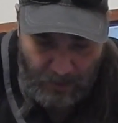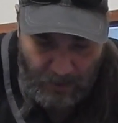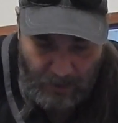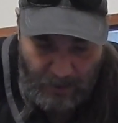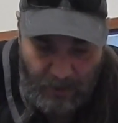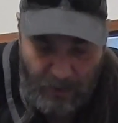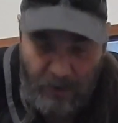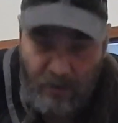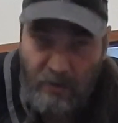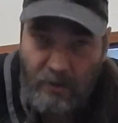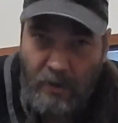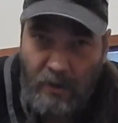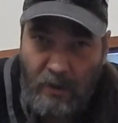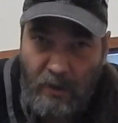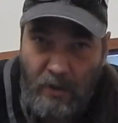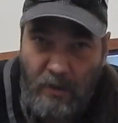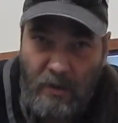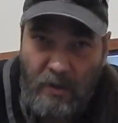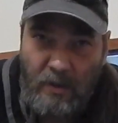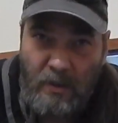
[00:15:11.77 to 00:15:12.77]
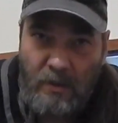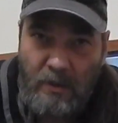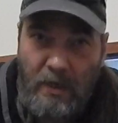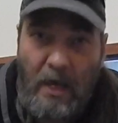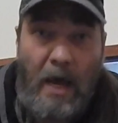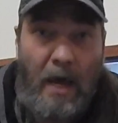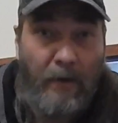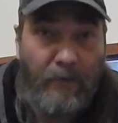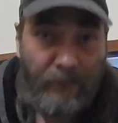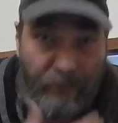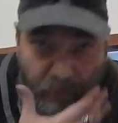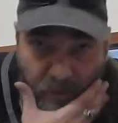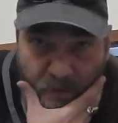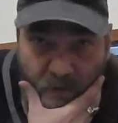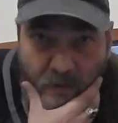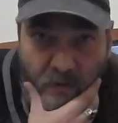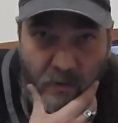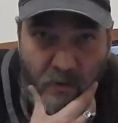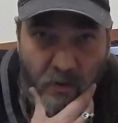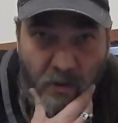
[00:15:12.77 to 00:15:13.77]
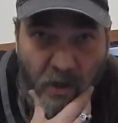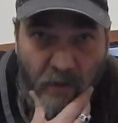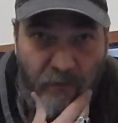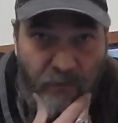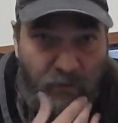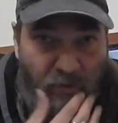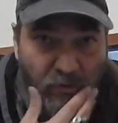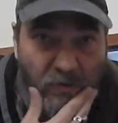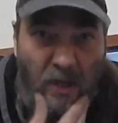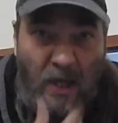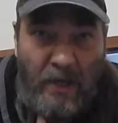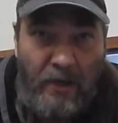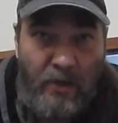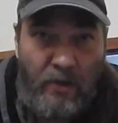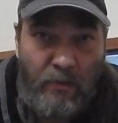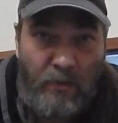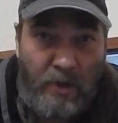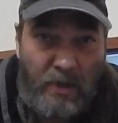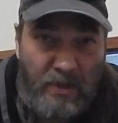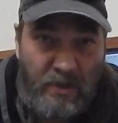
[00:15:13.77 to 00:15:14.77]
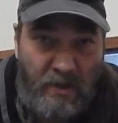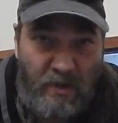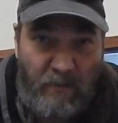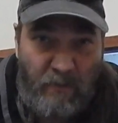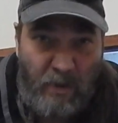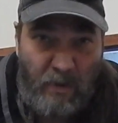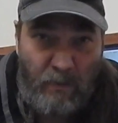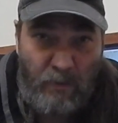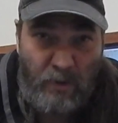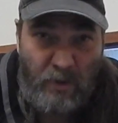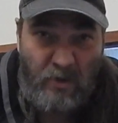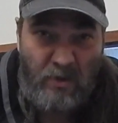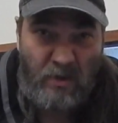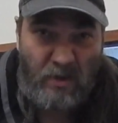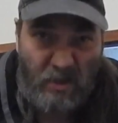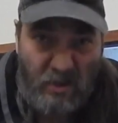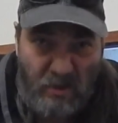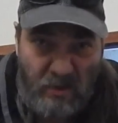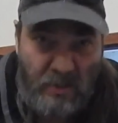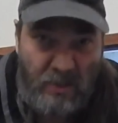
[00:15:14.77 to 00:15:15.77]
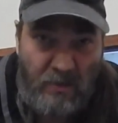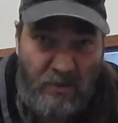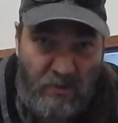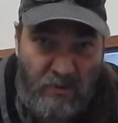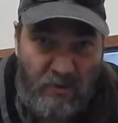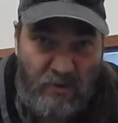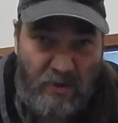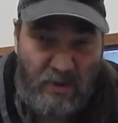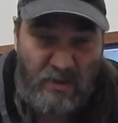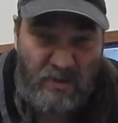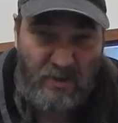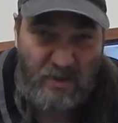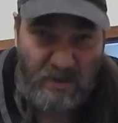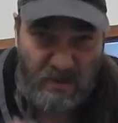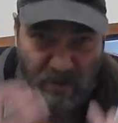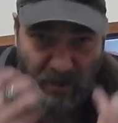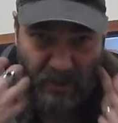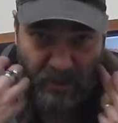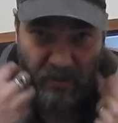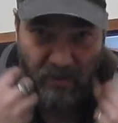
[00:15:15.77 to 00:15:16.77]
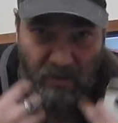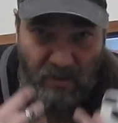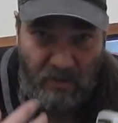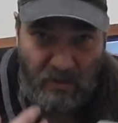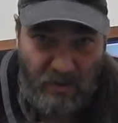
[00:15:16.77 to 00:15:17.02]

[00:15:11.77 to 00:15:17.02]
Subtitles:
And yeah, I feel lighter when I shave my beard and cleaner. It's just like,